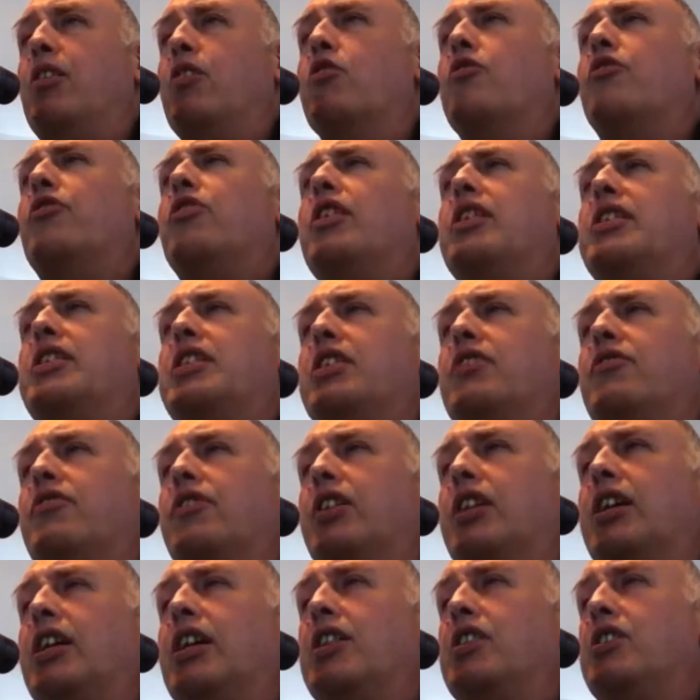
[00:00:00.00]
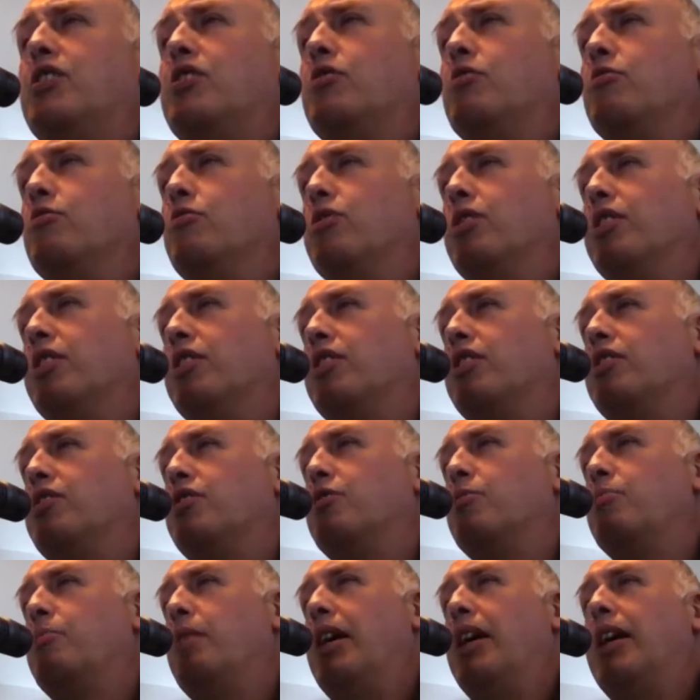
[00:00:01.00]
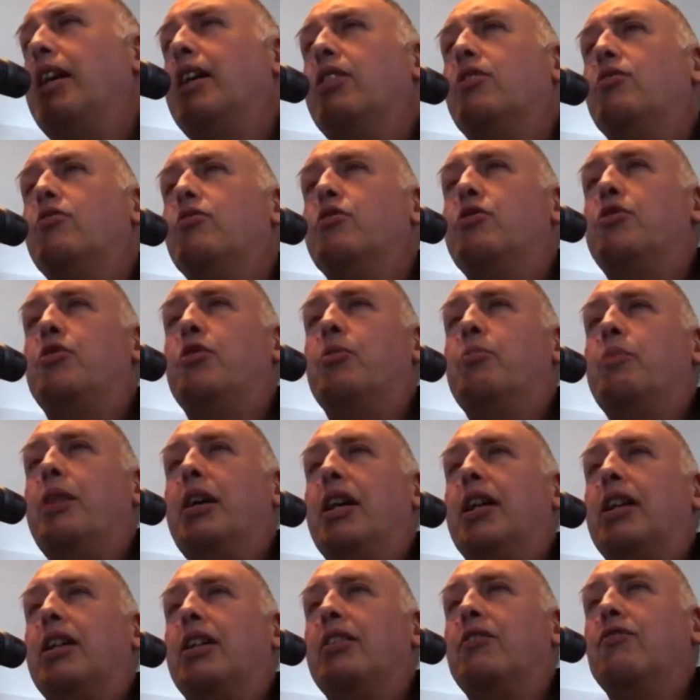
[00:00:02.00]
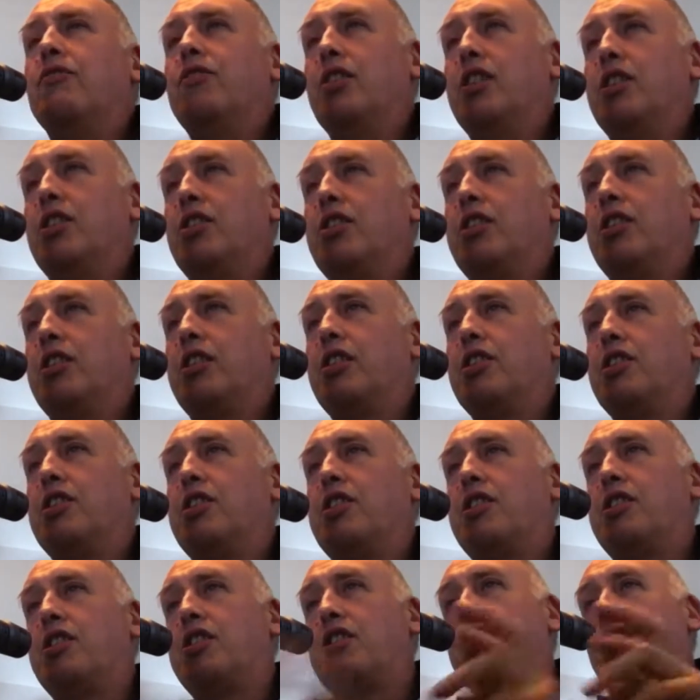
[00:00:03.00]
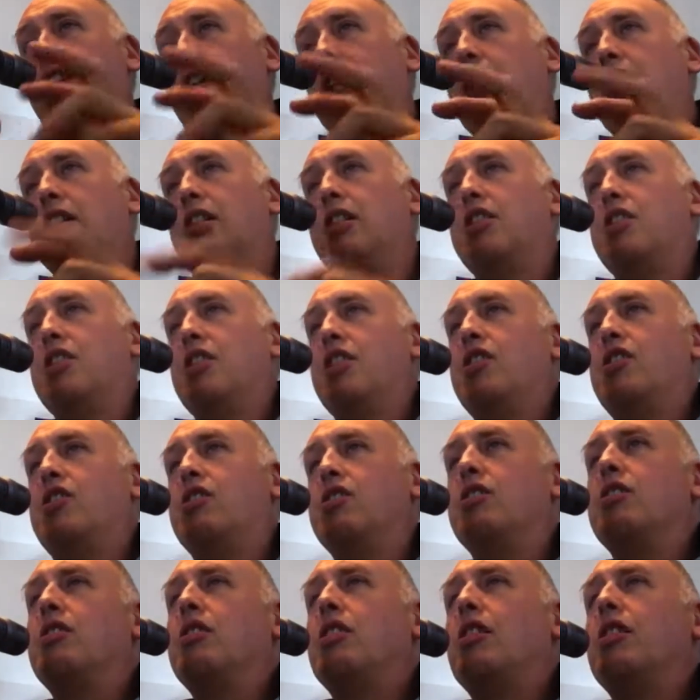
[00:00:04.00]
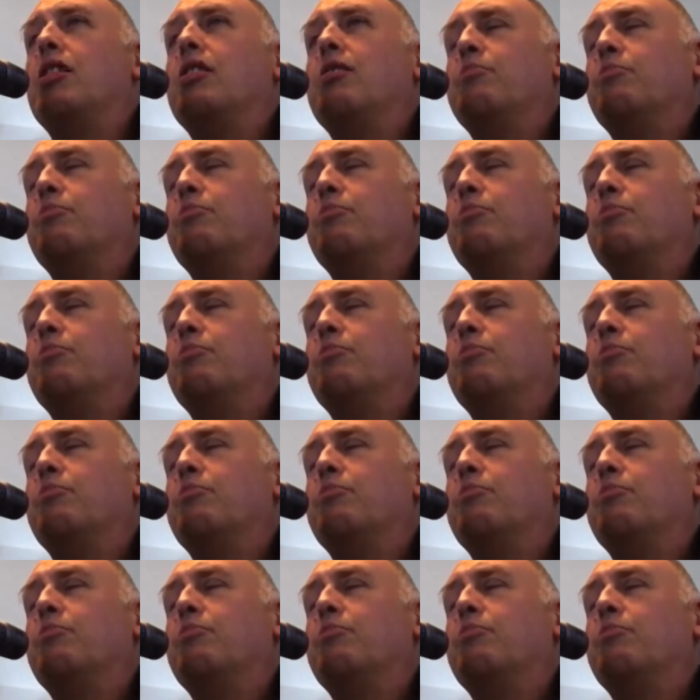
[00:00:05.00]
Over identification with traumatic or dramatic events can stick attention,